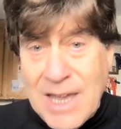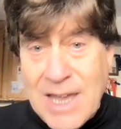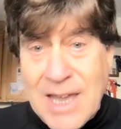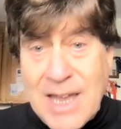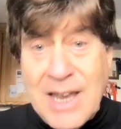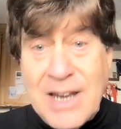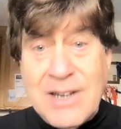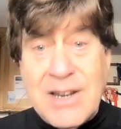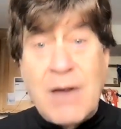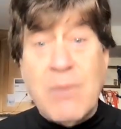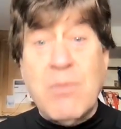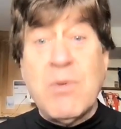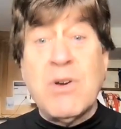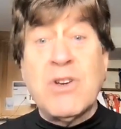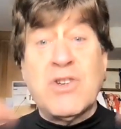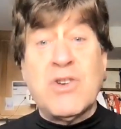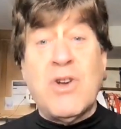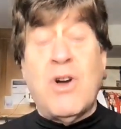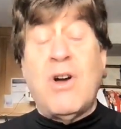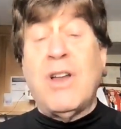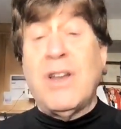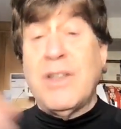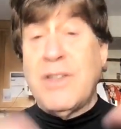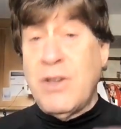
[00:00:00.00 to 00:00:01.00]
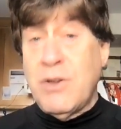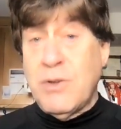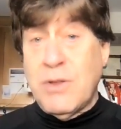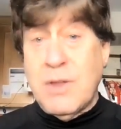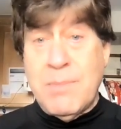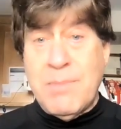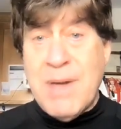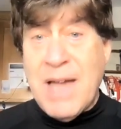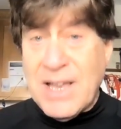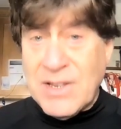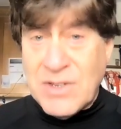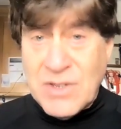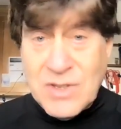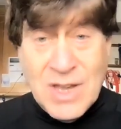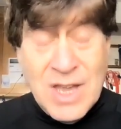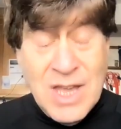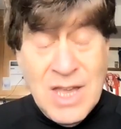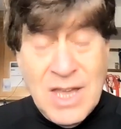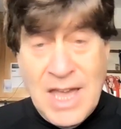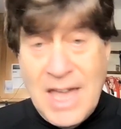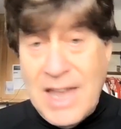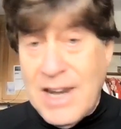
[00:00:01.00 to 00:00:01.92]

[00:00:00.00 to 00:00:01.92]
and I wish all of you the best.